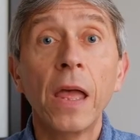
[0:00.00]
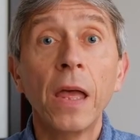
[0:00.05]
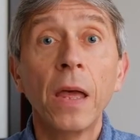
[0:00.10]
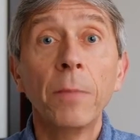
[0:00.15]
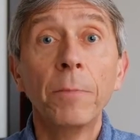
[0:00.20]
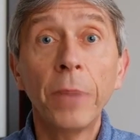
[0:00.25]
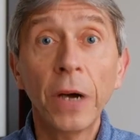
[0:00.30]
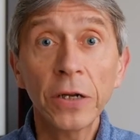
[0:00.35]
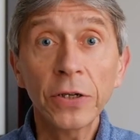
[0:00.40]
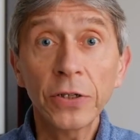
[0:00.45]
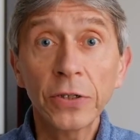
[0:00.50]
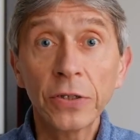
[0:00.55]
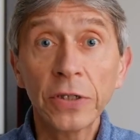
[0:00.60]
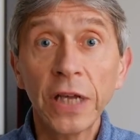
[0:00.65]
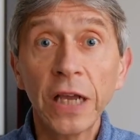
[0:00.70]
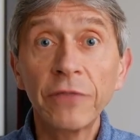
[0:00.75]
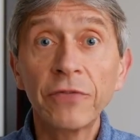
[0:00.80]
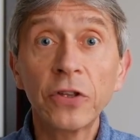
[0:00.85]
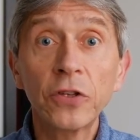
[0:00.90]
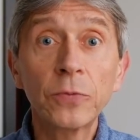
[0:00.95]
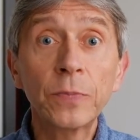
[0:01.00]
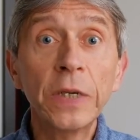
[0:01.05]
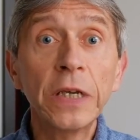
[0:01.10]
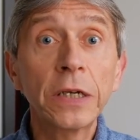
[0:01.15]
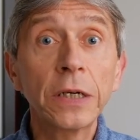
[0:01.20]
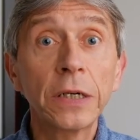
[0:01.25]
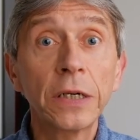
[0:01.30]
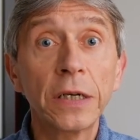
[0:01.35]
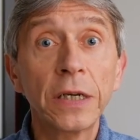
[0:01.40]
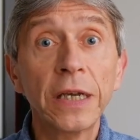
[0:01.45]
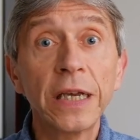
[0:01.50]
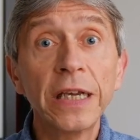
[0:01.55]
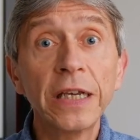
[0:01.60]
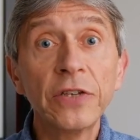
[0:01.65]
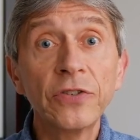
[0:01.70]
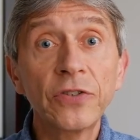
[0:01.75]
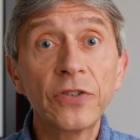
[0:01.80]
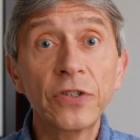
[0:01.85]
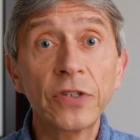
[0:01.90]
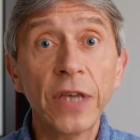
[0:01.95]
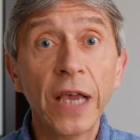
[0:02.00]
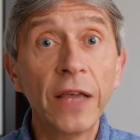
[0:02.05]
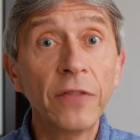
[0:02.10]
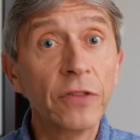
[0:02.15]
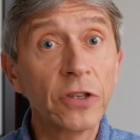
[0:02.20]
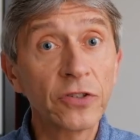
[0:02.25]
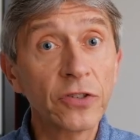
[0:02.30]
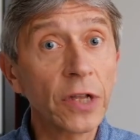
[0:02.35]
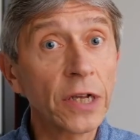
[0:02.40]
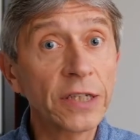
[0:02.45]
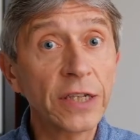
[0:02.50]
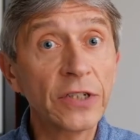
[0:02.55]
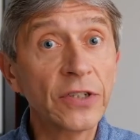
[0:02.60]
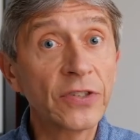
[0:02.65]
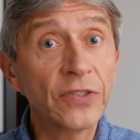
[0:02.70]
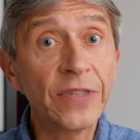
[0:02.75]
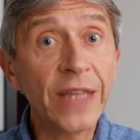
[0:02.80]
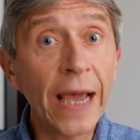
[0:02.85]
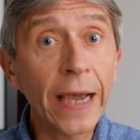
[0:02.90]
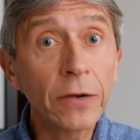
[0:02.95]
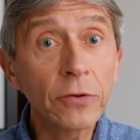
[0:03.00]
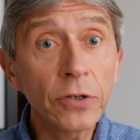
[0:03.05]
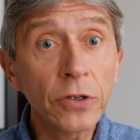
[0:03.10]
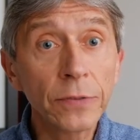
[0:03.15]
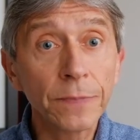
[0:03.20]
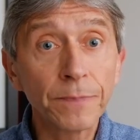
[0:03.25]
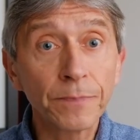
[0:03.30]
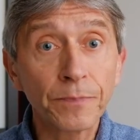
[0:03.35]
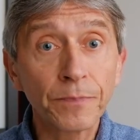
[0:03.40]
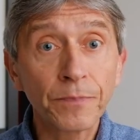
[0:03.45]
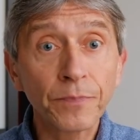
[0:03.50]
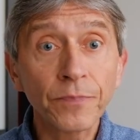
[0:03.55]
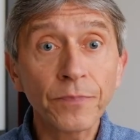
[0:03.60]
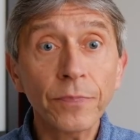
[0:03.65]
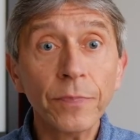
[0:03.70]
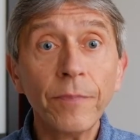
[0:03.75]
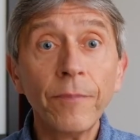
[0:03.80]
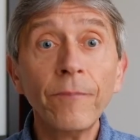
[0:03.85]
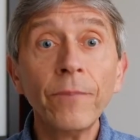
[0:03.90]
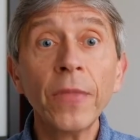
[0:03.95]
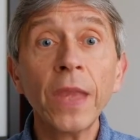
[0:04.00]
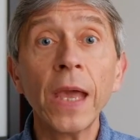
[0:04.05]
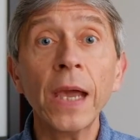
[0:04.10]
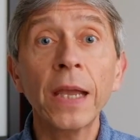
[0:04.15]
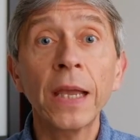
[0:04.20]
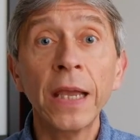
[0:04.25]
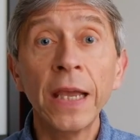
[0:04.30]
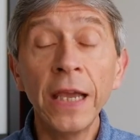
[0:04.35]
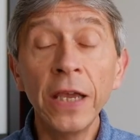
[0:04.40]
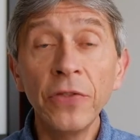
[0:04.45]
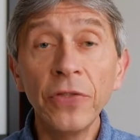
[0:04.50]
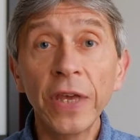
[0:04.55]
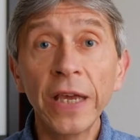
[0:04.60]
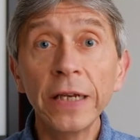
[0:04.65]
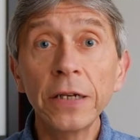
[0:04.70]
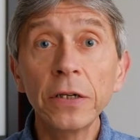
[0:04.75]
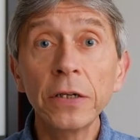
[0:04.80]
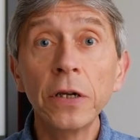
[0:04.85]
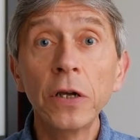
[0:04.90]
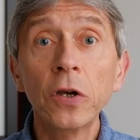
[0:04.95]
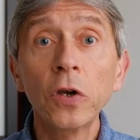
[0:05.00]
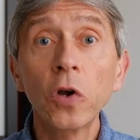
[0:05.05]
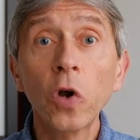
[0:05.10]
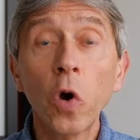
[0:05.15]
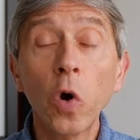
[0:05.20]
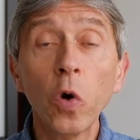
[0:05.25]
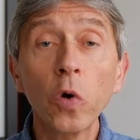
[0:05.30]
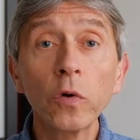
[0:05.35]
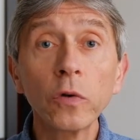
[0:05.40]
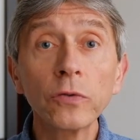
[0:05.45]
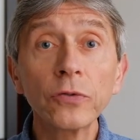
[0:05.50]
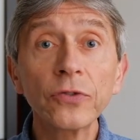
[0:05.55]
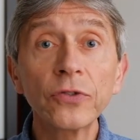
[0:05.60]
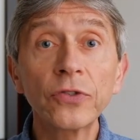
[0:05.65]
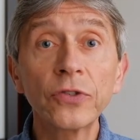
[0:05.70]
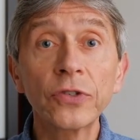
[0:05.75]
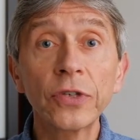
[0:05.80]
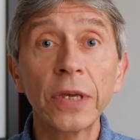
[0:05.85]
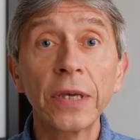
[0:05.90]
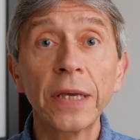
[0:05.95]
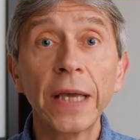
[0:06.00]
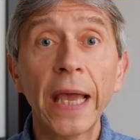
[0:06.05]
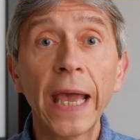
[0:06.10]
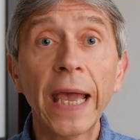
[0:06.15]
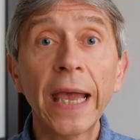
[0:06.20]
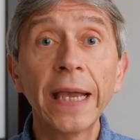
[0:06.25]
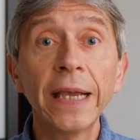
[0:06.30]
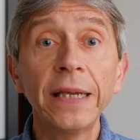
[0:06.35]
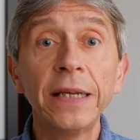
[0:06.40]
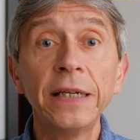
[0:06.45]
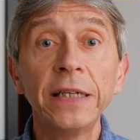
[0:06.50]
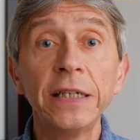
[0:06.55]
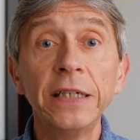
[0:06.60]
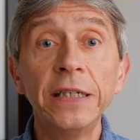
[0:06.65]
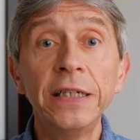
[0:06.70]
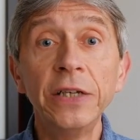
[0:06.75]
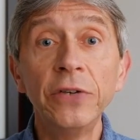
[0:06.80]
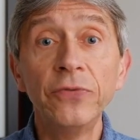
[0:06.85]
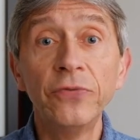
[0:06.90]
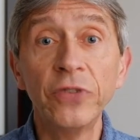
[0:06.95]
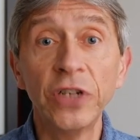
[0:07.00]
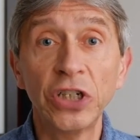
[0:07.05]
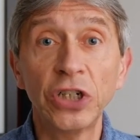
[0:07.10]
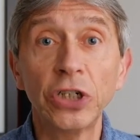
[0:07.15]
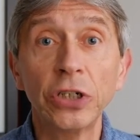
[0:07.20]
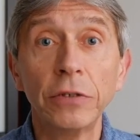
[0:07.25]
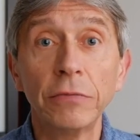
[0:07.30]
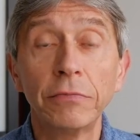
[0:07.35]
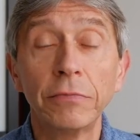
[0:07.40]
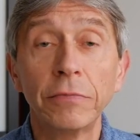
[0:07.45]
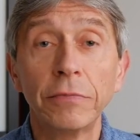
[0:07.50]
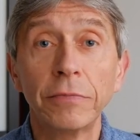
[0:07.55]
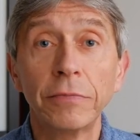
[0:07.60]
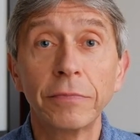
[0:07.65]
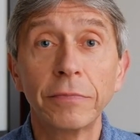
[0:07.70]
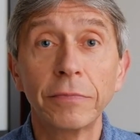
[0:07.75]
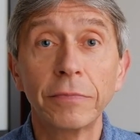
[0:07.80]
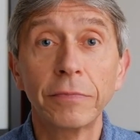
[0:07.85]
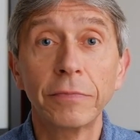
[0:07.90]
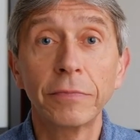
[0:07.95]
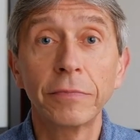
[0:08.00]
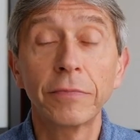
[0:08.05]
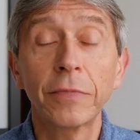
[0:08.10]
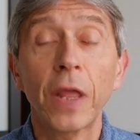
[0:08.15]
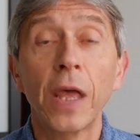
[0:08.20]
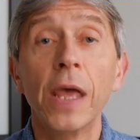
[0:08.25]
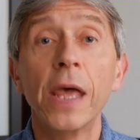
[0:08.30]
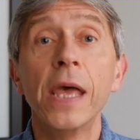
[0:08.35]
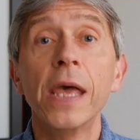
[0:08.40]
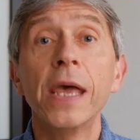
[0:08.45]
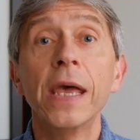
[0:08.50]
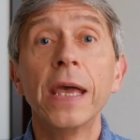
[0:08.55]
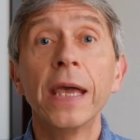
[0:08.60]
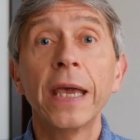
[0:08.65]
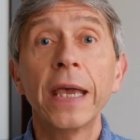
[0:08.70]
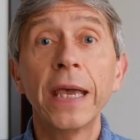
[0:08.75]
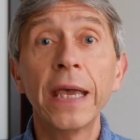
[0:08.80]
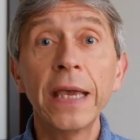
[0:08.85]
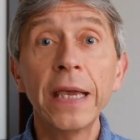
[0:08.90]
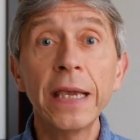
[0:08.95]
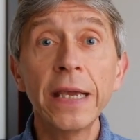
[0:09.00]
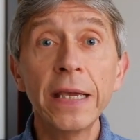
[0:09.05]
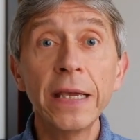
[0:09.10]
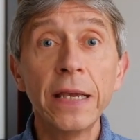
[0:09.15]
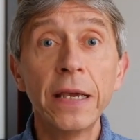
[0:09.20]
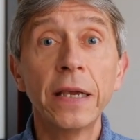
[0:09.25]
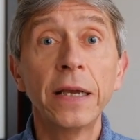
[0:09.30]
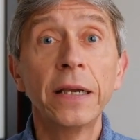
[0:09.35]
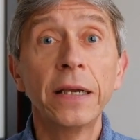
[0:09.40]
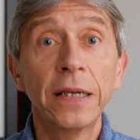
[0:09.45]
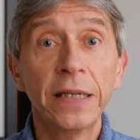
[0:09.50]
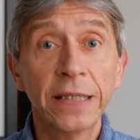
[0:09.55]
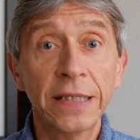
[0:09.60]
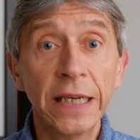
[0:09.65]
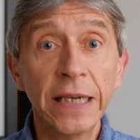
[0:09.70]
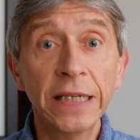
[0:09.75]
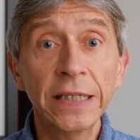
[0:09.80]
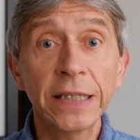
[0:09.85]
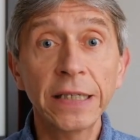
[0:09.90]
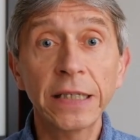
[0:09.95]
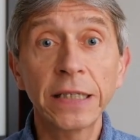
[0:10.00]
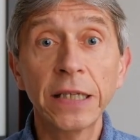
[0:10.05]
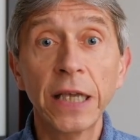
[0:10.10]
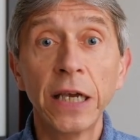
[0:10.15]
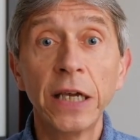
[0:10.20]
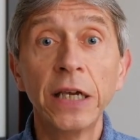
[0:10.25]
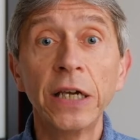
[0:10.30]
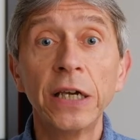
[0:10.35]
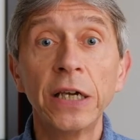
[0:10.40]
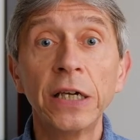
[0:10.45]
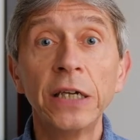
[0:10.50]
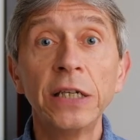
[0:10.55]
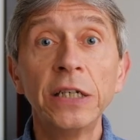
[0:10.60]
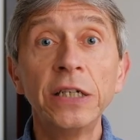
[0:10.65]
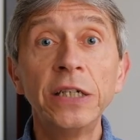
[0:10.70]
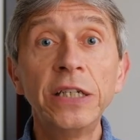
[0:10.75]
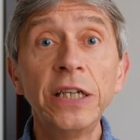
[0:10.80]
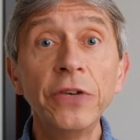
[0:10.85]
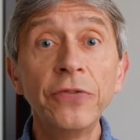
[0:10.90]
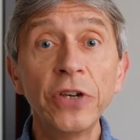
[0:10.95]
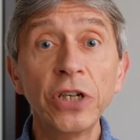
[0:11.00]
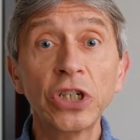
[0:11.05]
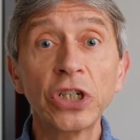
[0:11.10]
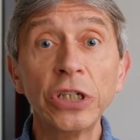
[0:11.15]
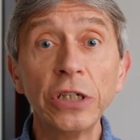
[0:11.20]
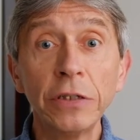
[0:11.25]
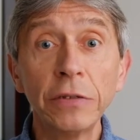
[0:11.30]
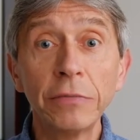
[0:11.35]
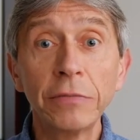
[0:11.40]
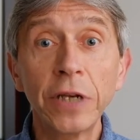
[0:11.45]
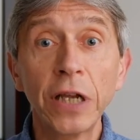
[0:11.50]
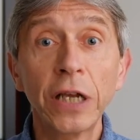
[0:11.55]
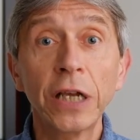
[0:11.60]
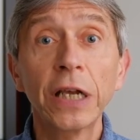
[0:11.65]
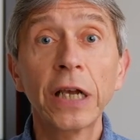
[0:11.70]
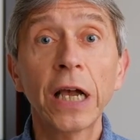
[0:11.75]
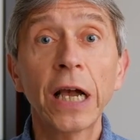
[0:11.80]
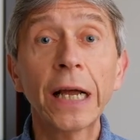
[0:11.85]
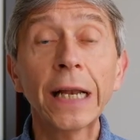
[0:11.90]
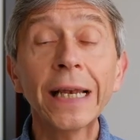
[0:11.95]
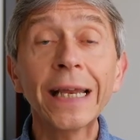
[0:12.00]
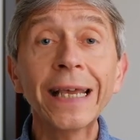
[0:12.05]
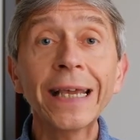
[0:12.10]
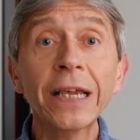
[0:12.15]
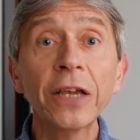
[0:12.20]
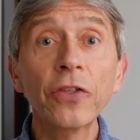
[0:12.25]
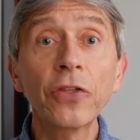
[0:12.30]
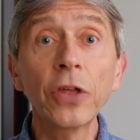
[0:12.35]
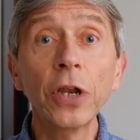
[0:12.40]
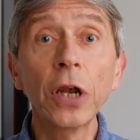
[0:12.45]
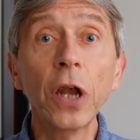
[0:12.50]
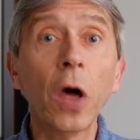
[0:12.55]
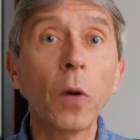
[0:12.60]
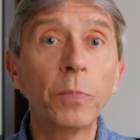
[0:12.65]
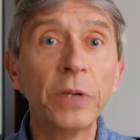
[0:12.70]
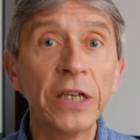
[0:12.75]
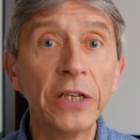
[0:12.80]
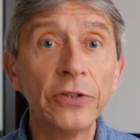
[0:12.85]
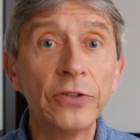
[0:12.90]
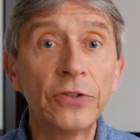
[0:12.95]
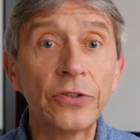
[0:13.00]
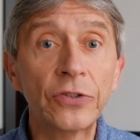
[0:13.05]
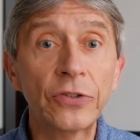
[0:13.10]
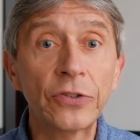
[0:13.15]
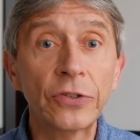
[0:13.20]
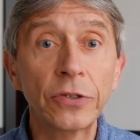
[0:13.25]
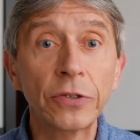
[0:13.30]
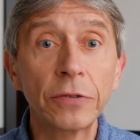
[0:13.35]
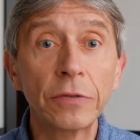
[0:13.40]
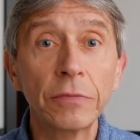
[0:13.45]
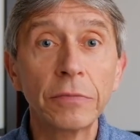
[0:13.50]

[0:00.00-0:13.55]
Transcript: But if the Speaker is in the slightest doubt, he then calls a division. He says, "Division, clear the lobbies."